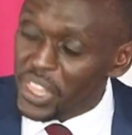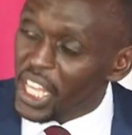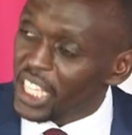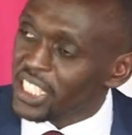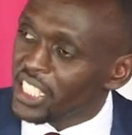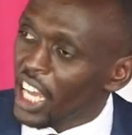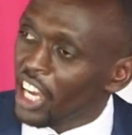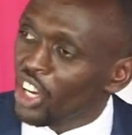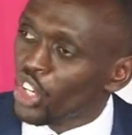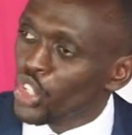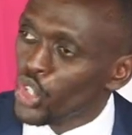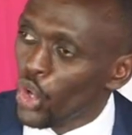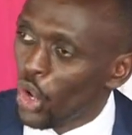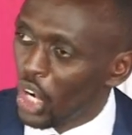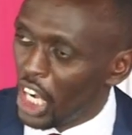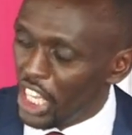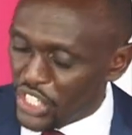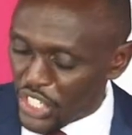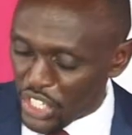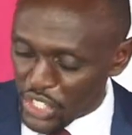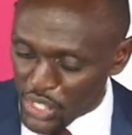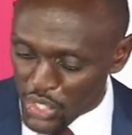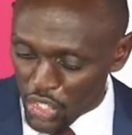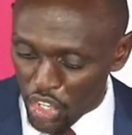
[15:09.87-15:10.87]
that
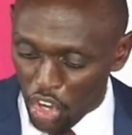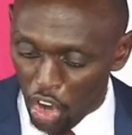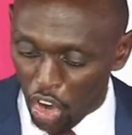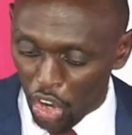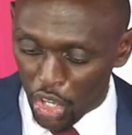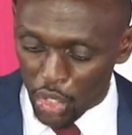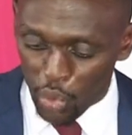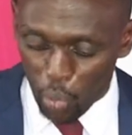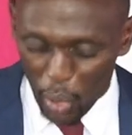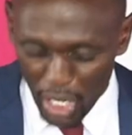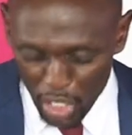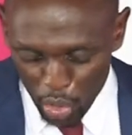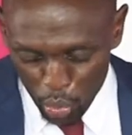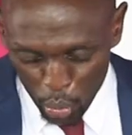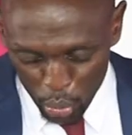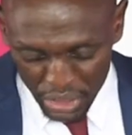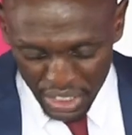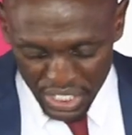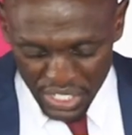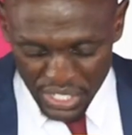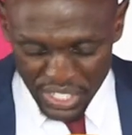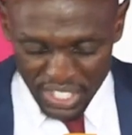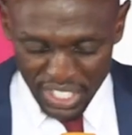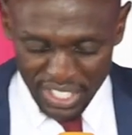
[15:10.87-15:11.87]
acknowledges God. What do
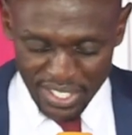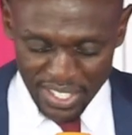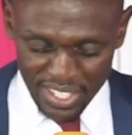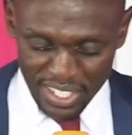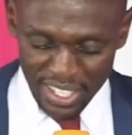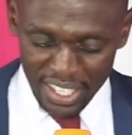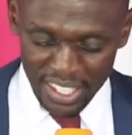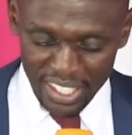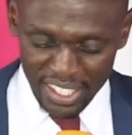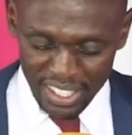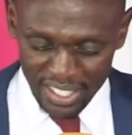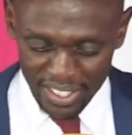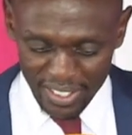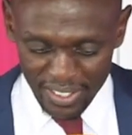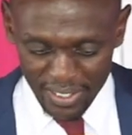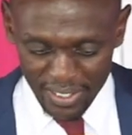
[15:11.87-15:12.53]
Christians say?